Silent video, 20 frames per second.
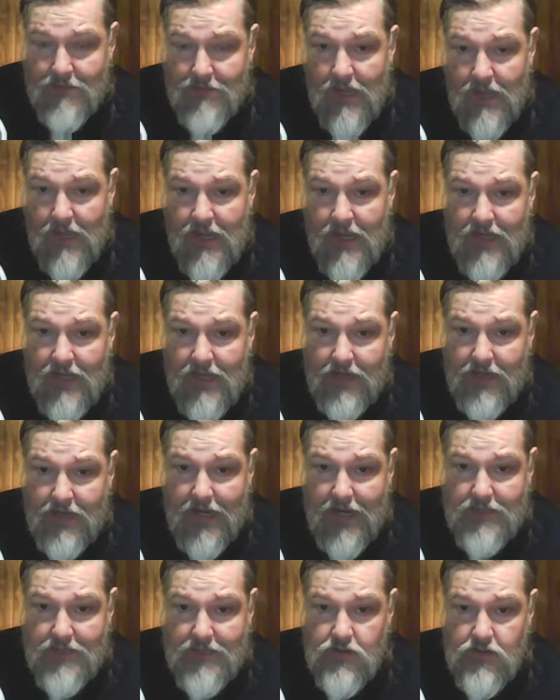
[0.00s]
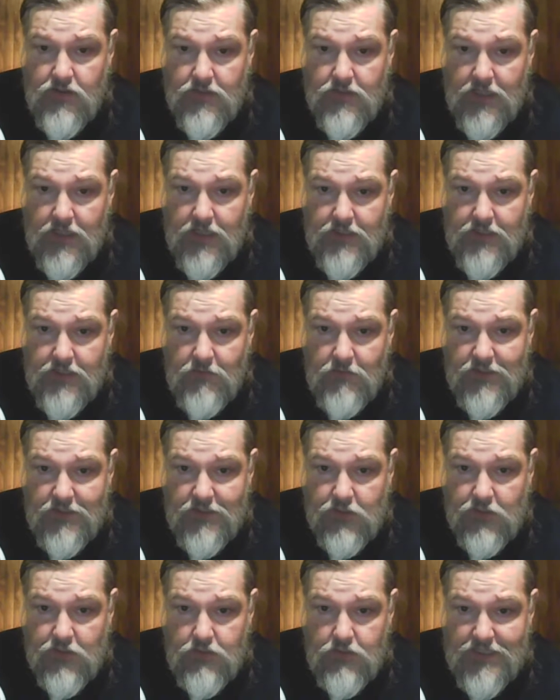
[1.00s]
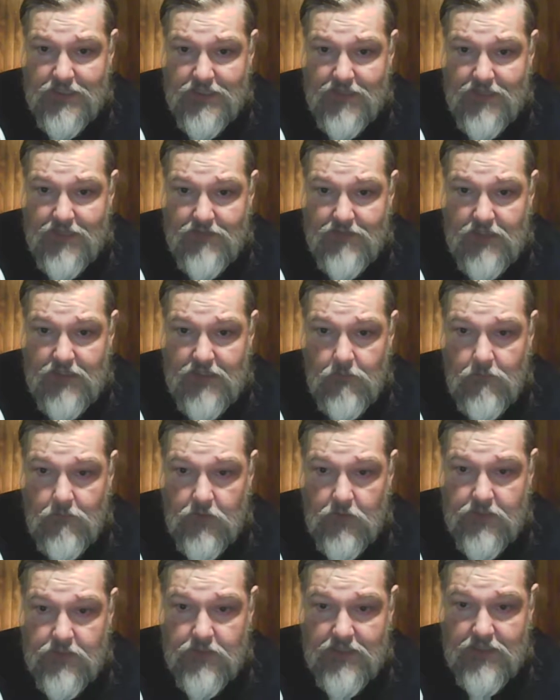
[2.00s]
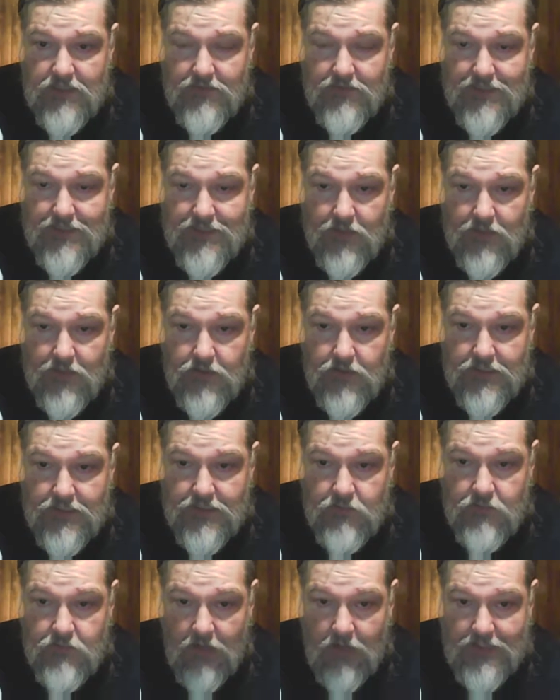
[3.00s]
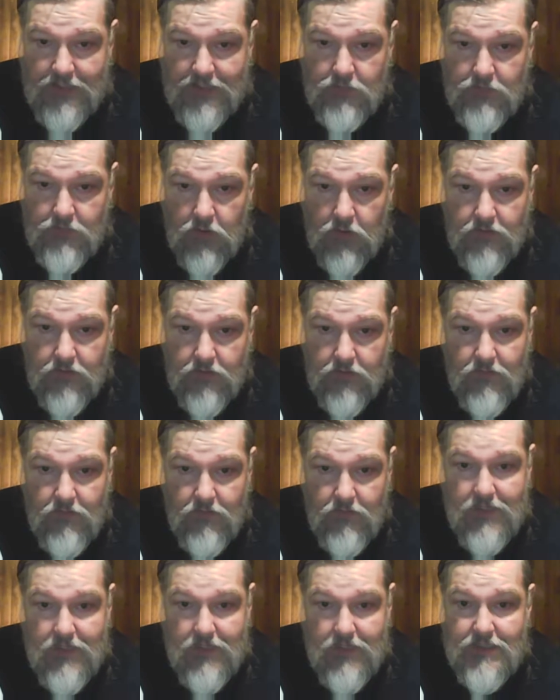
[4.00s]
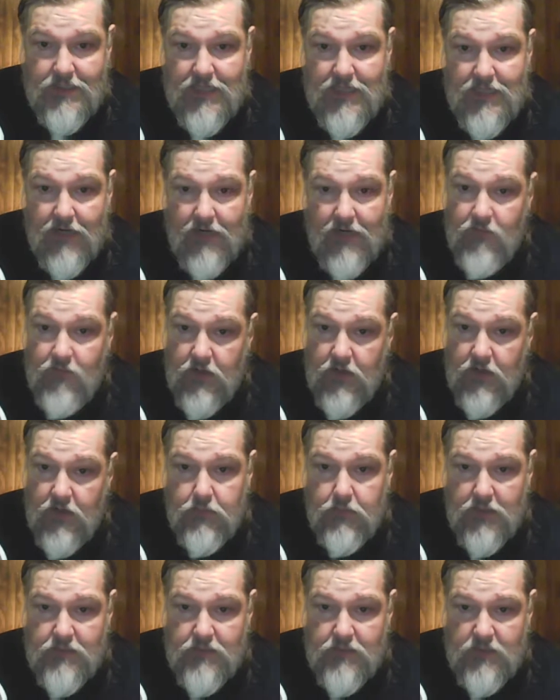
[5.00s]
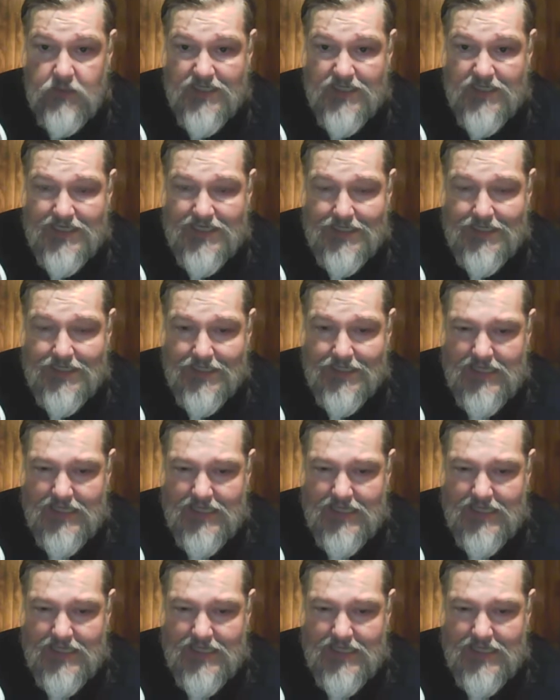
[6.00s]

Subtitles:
The Astros also won the 2017 World Series under his watch and recorded 3 consecutive 100-plus win seasons.